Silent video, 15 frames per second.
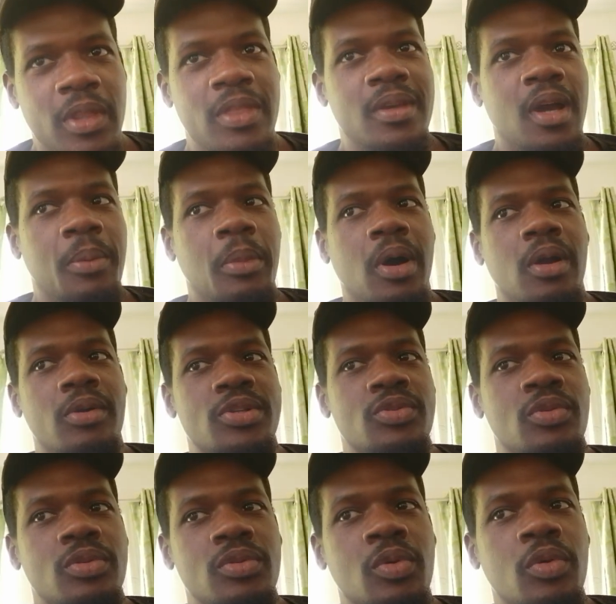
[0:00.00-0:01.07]
You think Kamala
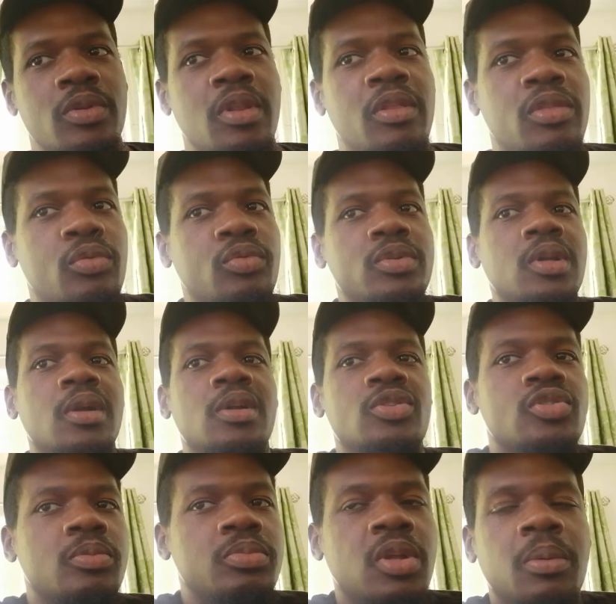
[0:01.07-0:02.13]
is go dethrone
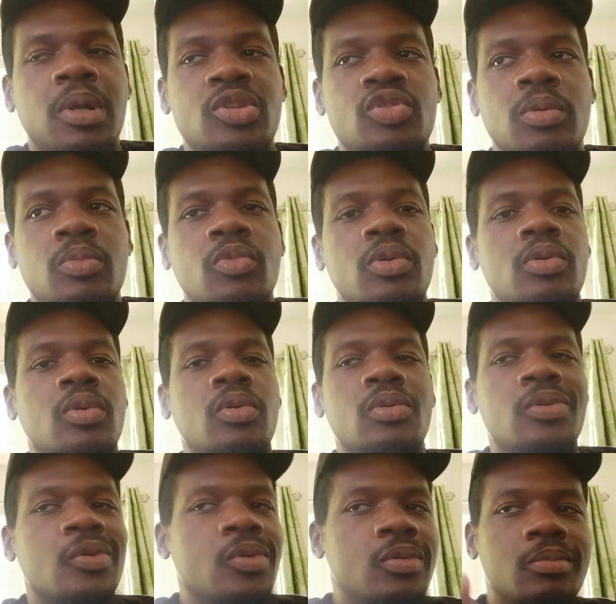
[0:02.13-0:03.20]
Donald Trump? Donald Trump
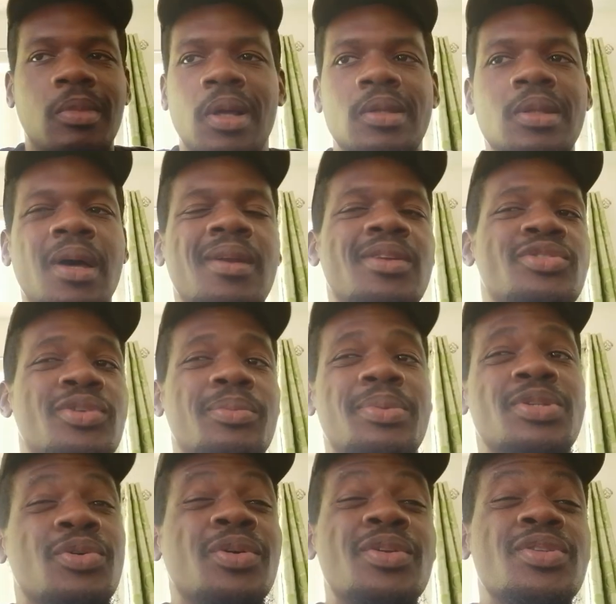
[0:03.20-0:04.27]
go man. Donald
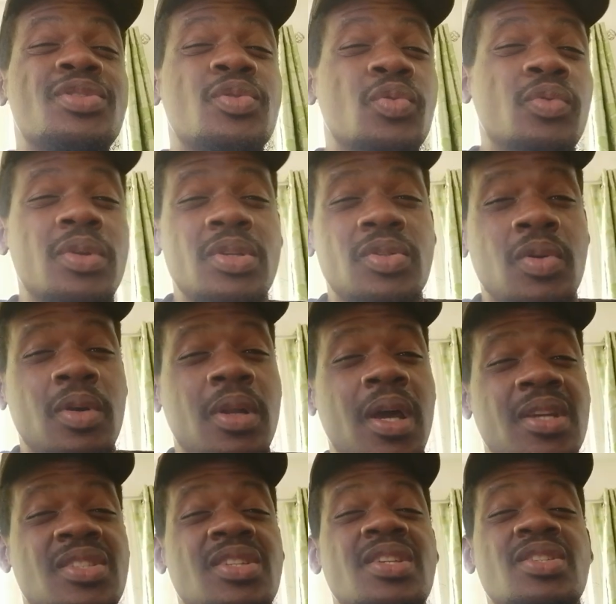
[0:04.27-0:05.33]
Trump is gonna school this girl
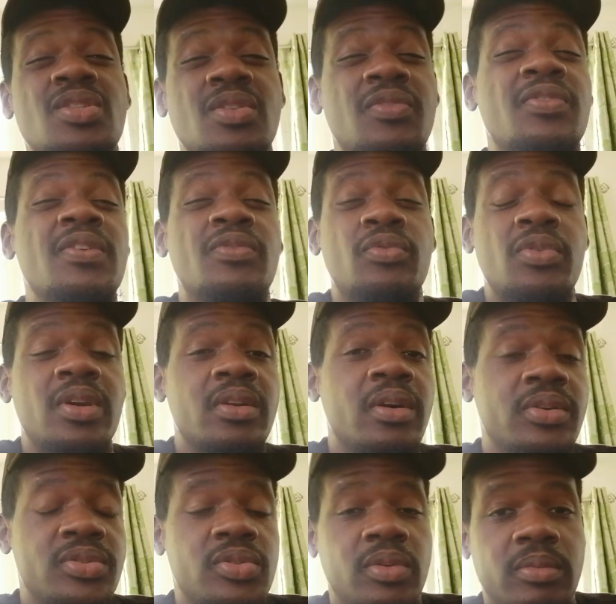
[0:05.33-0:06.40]
like she's in fifth grade
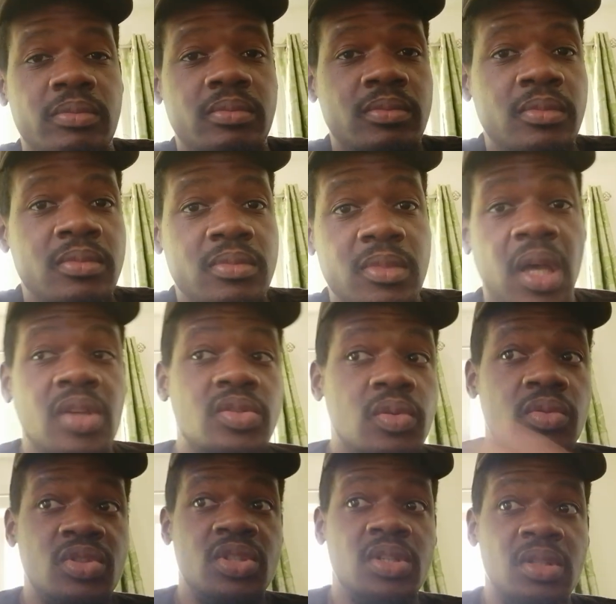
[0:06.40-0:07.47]
or something. That's
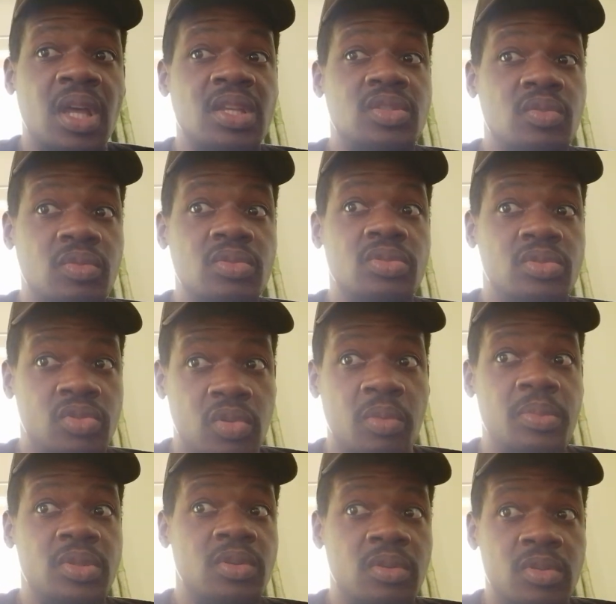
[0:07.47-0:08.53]
how
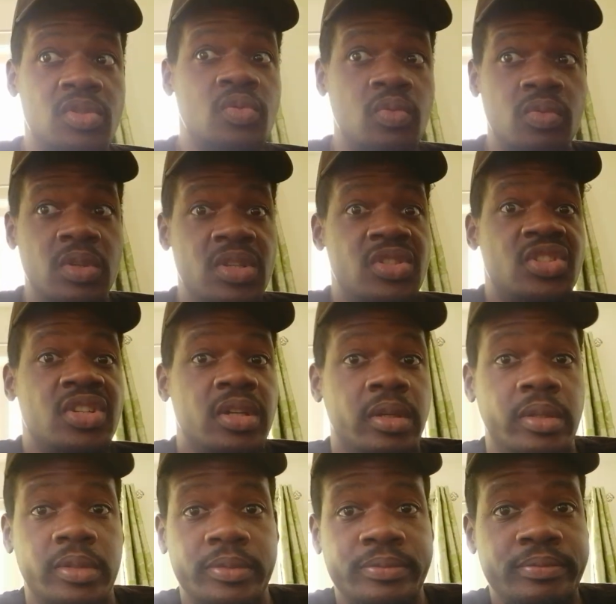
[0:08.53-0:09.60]
Trump is gonna school this
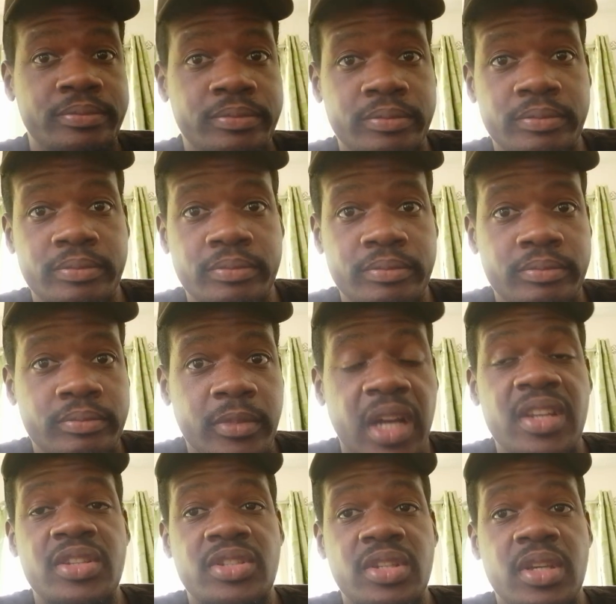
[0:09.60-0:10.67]
chick.
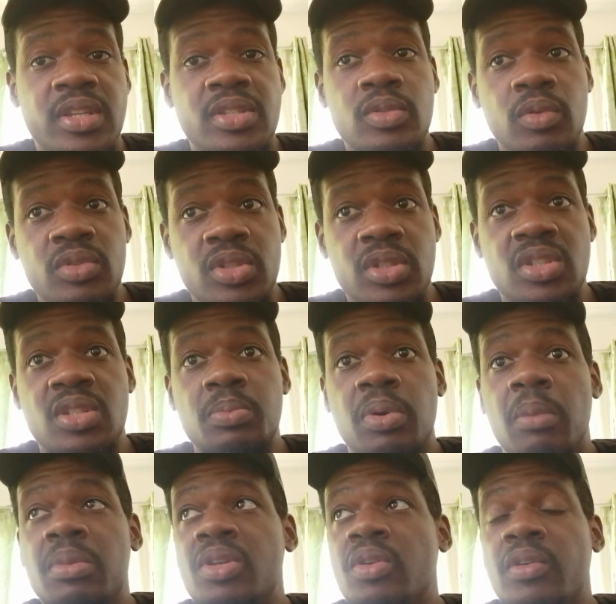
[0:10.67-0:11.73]
And this chick is no chick. She
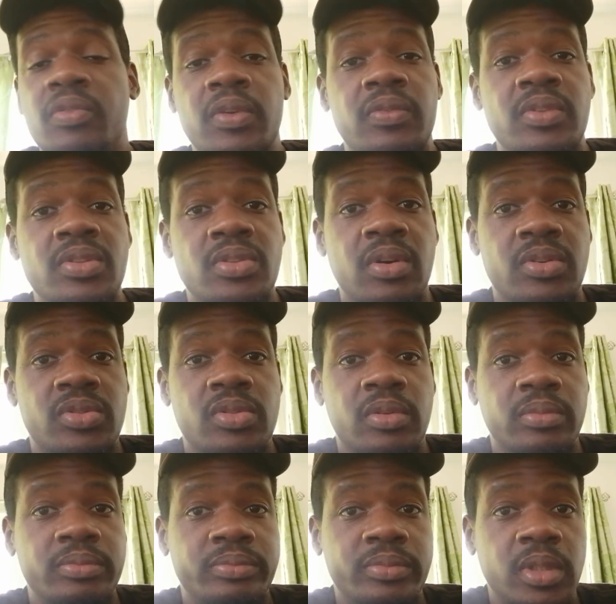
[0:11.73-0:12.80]
probably in her 50s or
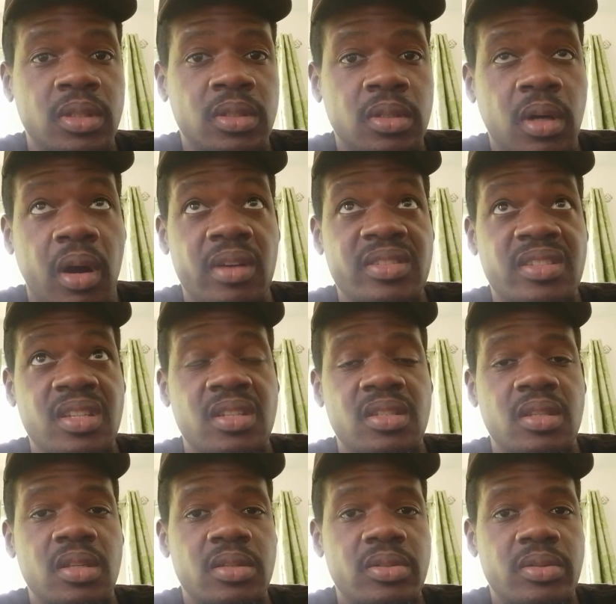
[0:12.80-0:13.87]
something, or
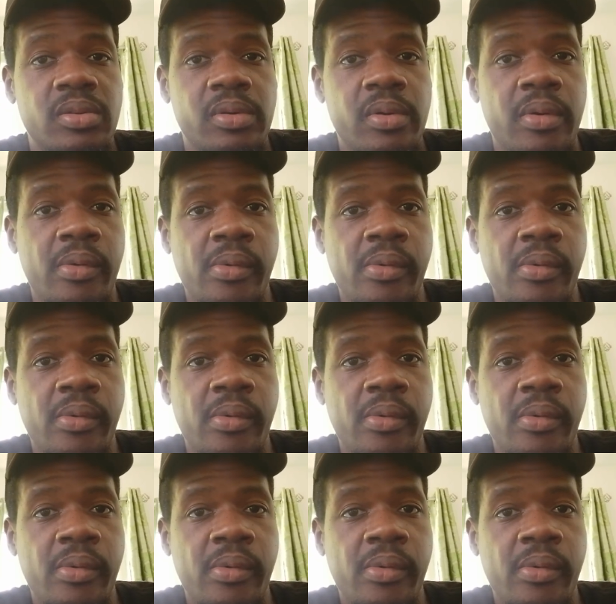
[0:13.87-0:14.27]
60s.